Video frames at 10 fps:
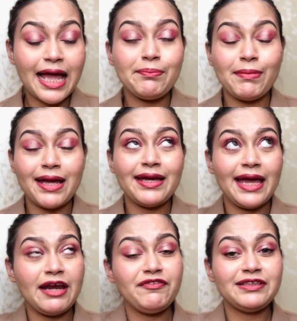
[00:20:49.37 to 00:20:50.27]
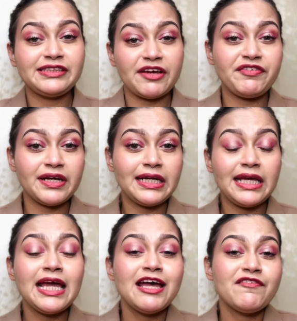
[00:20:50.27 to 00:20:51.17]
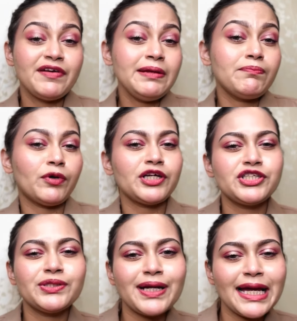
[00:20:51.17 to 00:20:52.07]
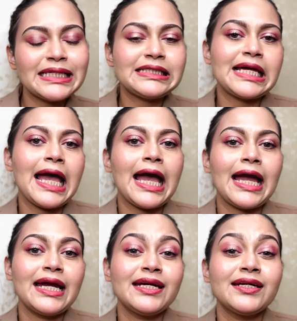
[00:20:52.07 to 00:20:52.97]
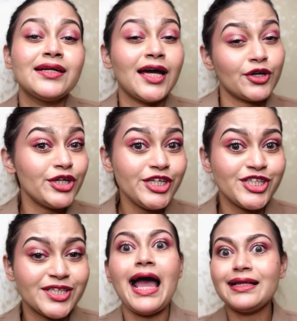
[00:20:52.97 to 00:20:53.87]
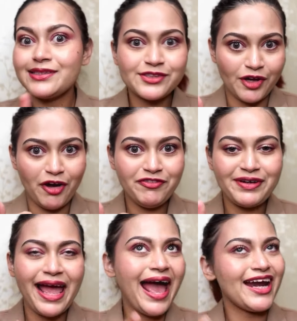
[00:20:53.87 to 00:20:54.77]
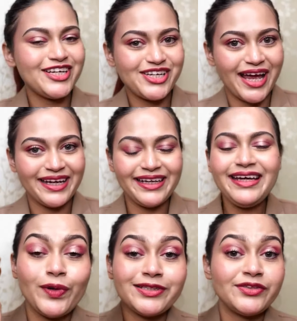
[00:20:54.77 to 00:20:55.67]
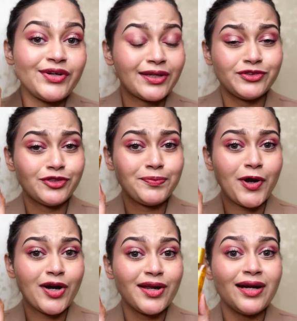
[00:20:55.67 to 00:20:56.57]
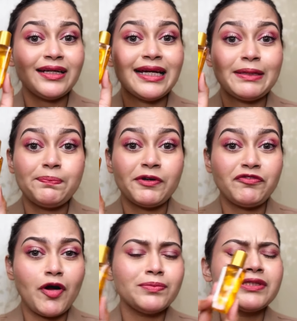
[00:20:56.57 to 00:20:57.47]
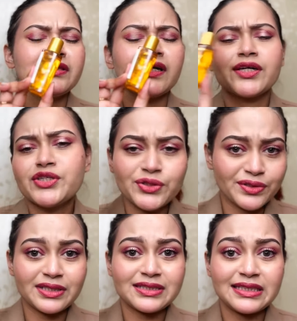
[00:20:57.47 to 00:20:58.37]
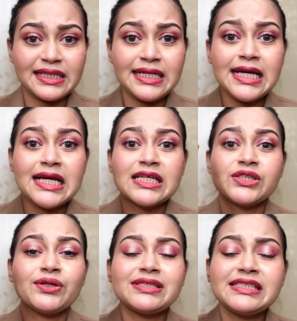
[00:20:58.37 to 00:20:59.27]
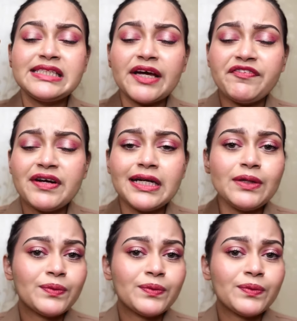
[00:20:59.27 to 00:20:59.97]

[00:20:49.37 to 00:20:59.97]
my hair feels definitely very moisturized and nourished and soft and shiny. So it's a drugstore product. It performs luxuriously, so it's definitely